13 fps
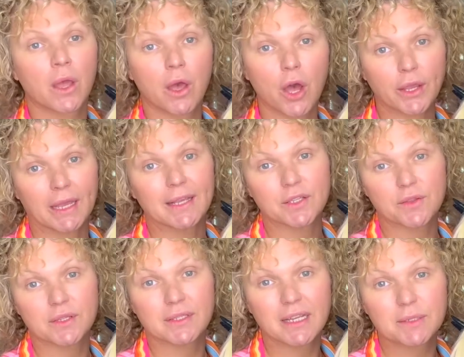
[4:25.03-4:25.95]
Okay, so
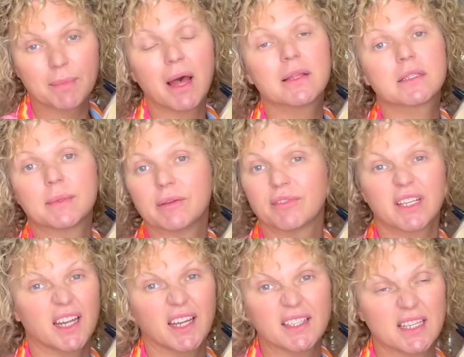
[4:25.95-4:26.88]
this next part's gonna be
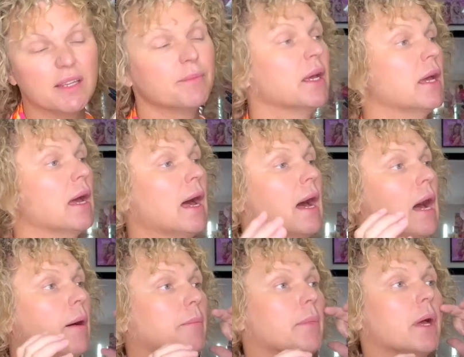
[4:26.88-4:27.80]
really easy.
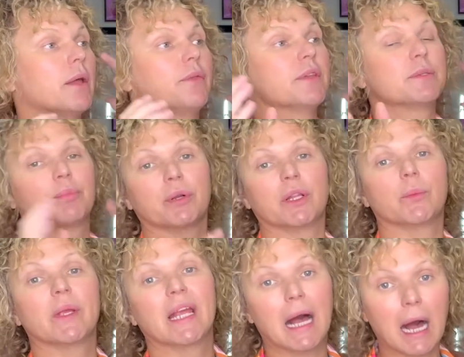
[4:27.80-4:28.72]
This is putting the
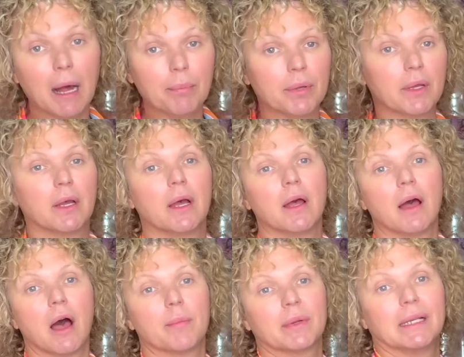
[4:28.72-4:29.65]
wig up.
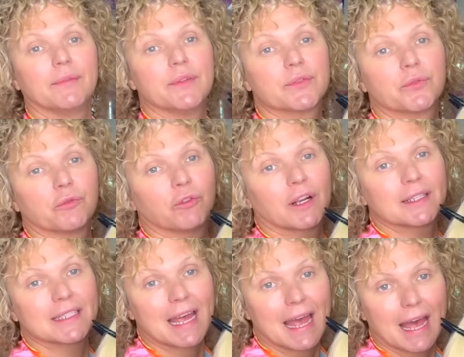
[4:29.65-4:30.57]
I'm gonna leave this
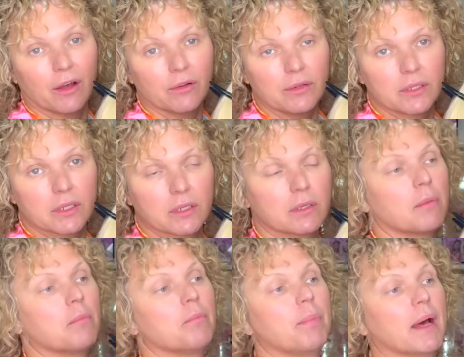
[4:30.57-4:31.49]
front out,
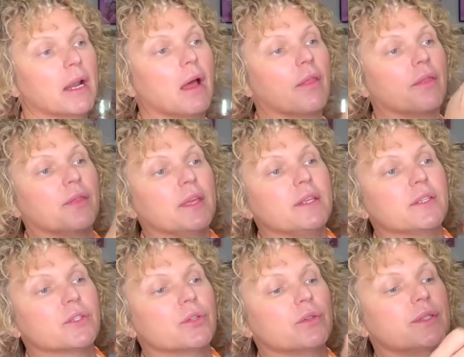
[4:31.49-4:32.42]
but these
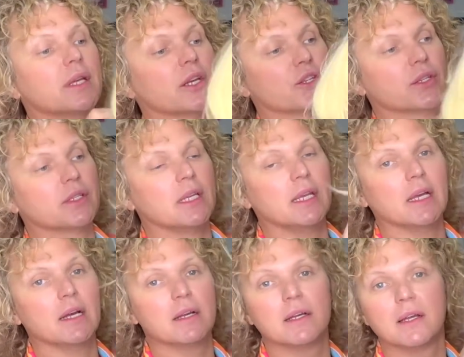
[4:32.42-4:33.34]
two sections
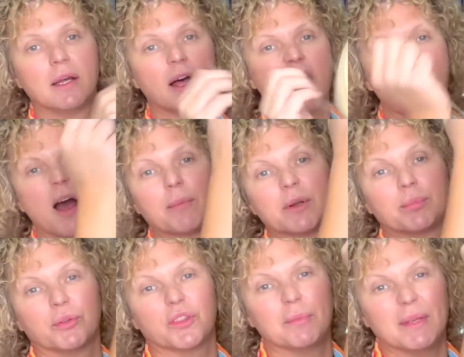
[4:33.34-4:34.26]
here, I'm gonna
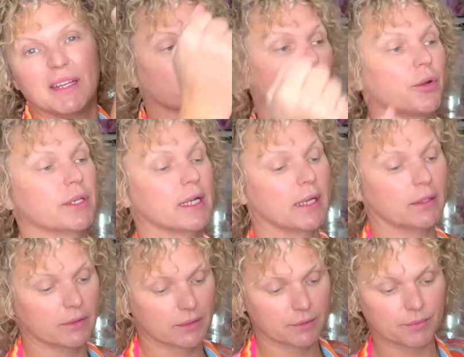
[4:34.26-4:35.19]
put them in ponytails.